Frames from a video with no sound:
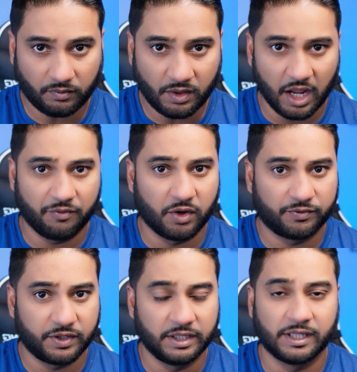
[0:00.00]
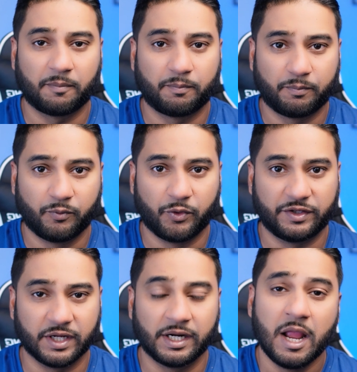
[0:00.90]
If you've seen the
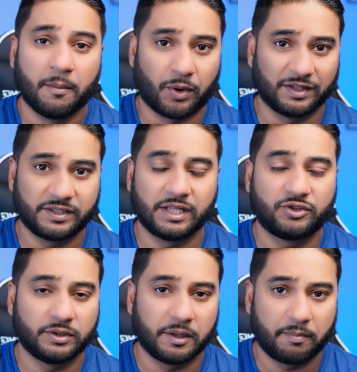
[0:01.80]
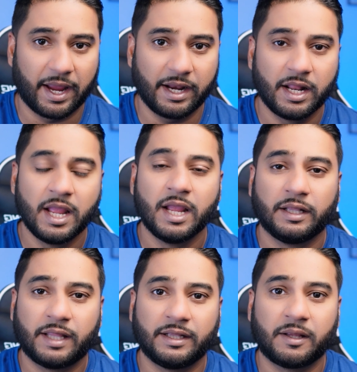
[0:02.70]
recent presidential debate,
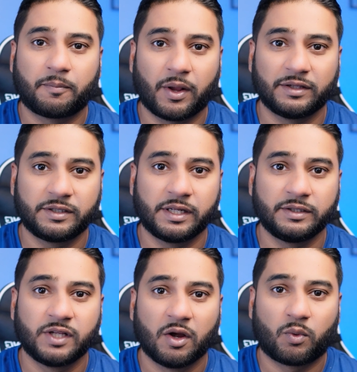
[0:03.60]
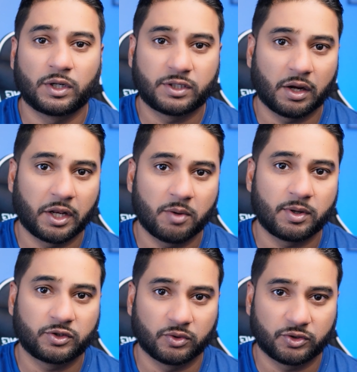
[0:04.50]
then the presidents were talking
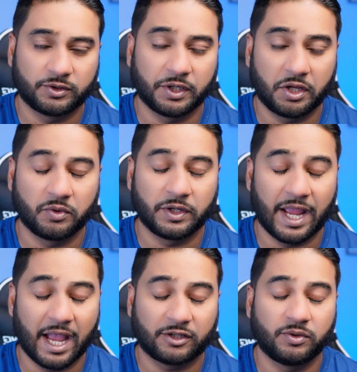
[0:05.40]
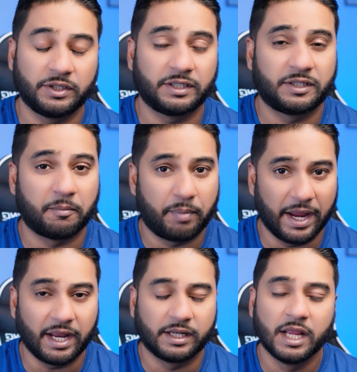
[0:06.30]
about social security. Actually, the
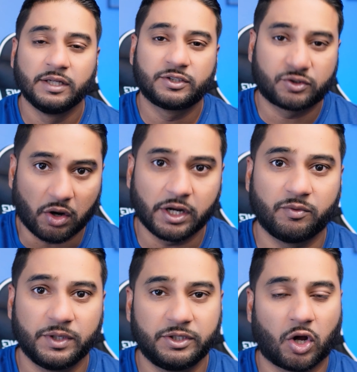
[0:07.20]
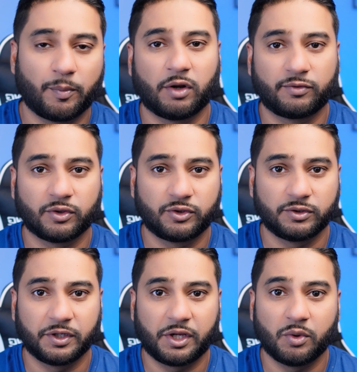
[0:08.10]
debate started with the topic of social
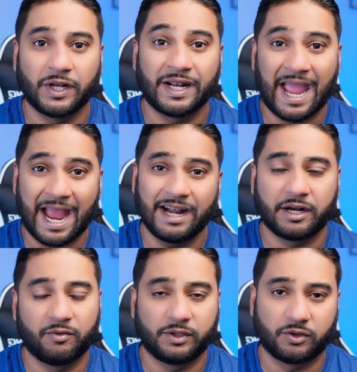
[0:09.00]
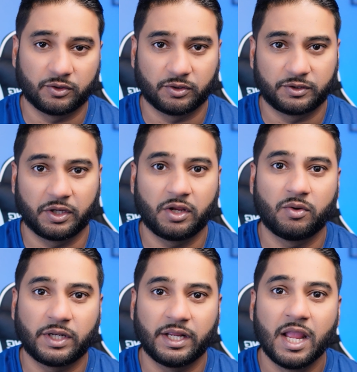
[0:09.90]
security and ended with social
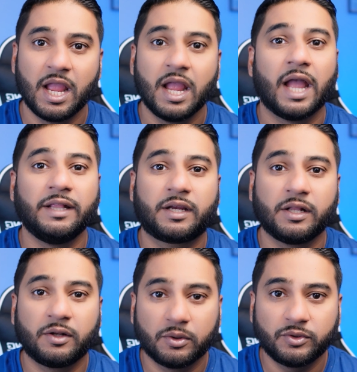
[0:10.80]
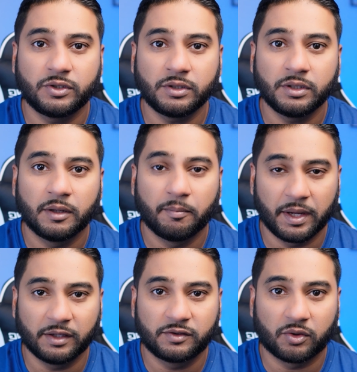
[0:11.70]
security. And the conclusion
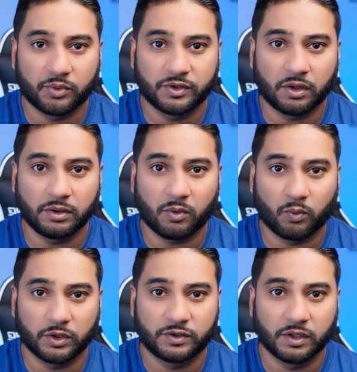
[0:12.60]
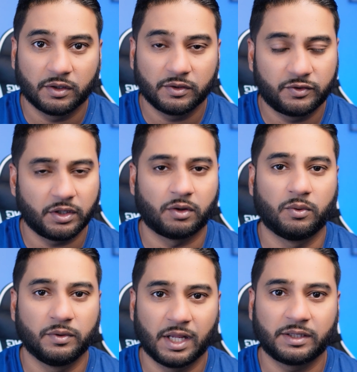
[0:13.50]
means the result was zero,
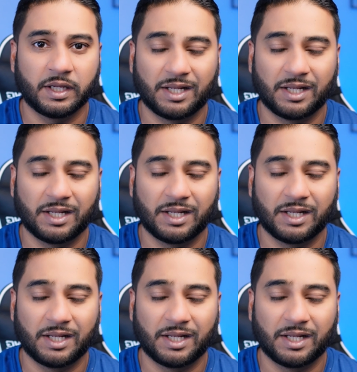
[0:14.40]
nothing.